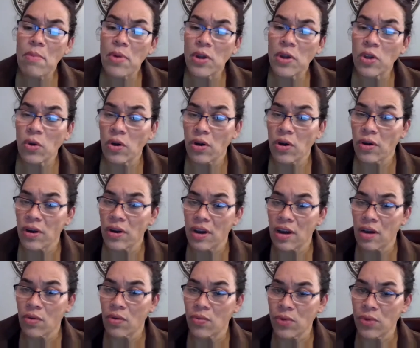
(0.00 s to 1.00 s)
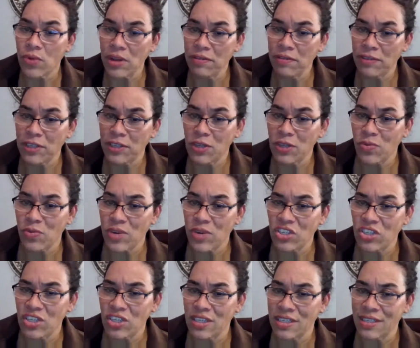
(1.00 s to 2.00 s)
your uh, Reef to
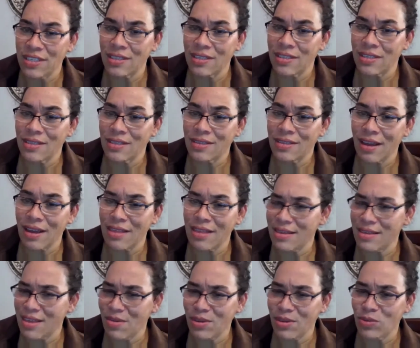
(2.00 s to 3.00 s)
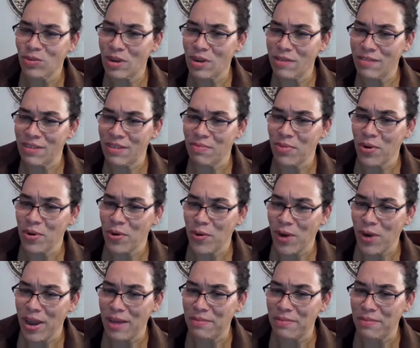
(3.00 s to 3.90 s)
Ridges. I think that was one of the programs.